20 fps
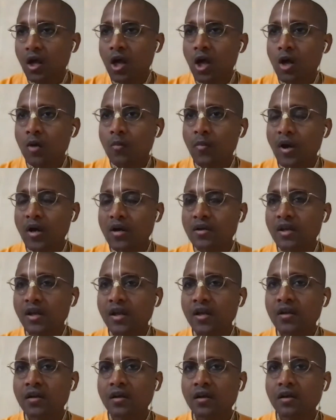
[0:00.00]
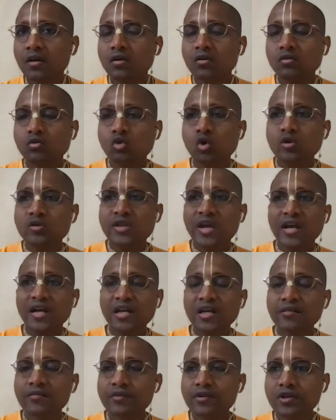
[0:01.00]
But then those
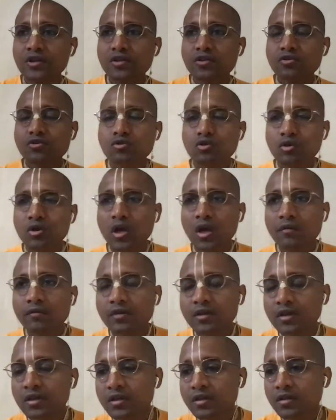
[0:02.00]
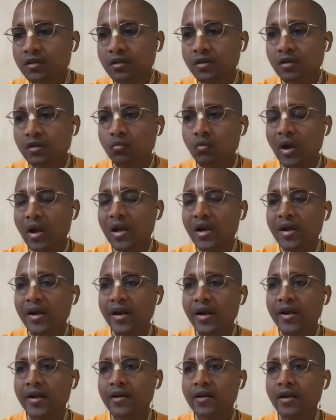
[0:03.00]
activities should never
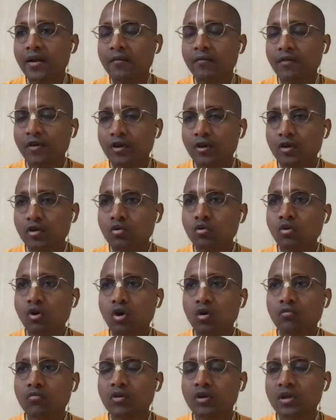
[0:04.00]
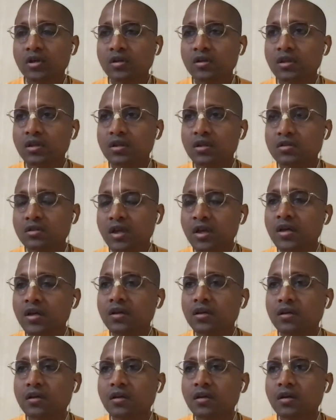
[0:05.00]
validate for you or for others that,
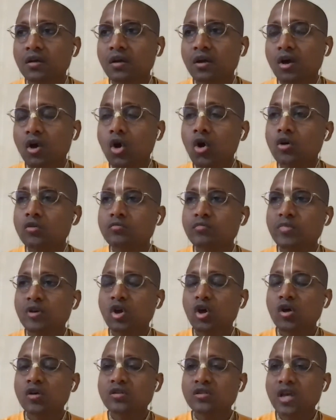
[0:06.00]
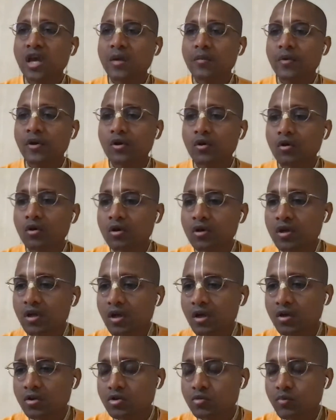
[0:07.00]
oh, because I am a
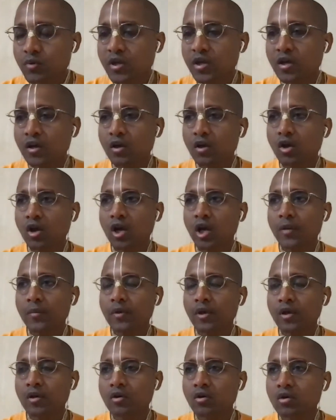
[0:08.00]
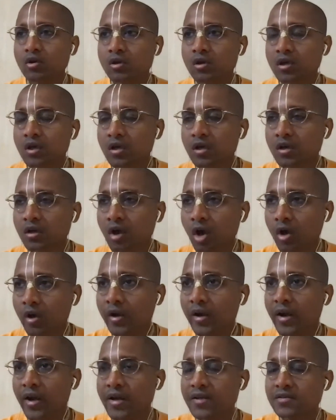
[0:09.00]
good speaker or I am a good
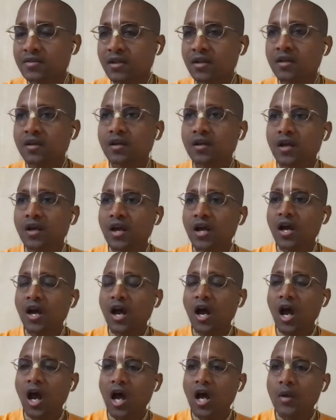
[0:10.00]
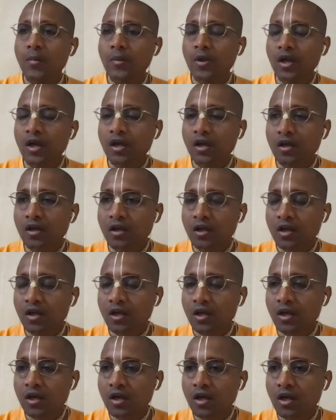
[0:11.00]
organizer, I am a
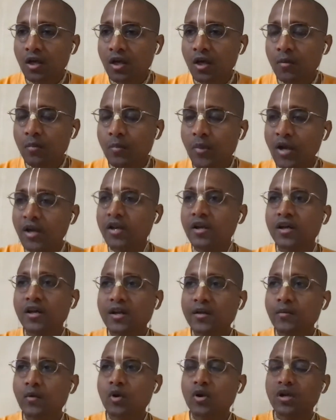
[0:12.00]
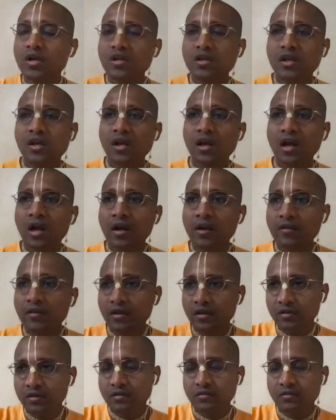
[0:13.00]
better devotee than another.